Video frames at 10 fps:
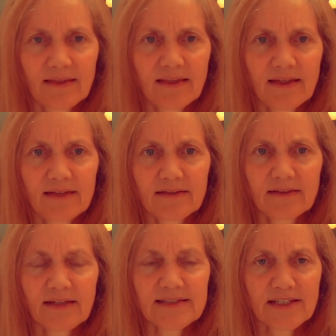than
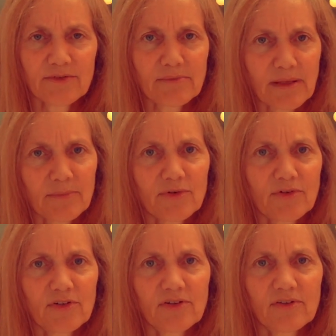as I
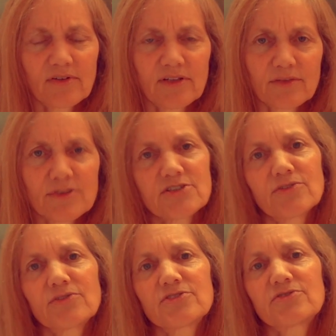remembered the
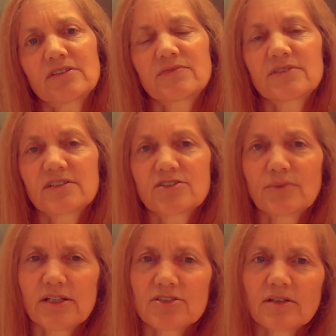original stressful
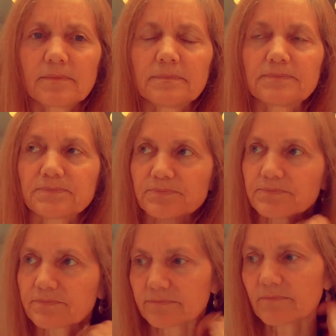situation.
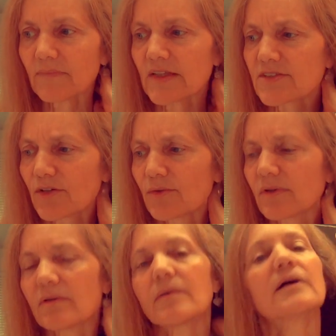
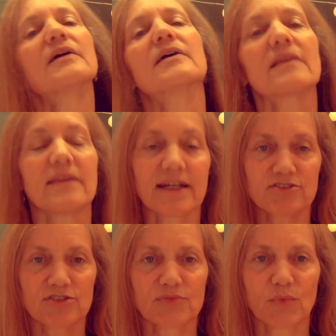So
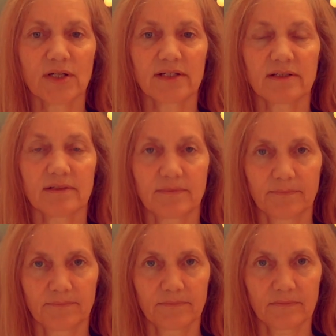that's just one
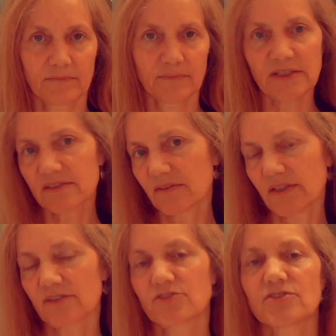piece of
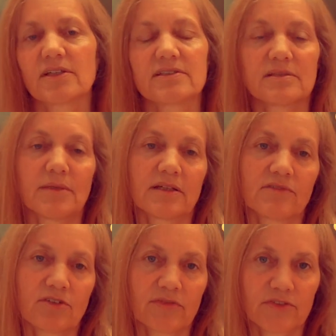the exercise to make it
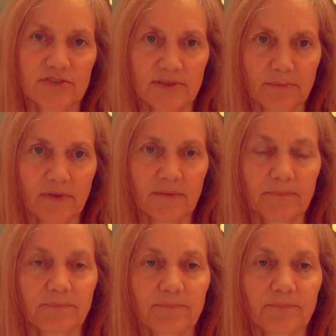very, very simple.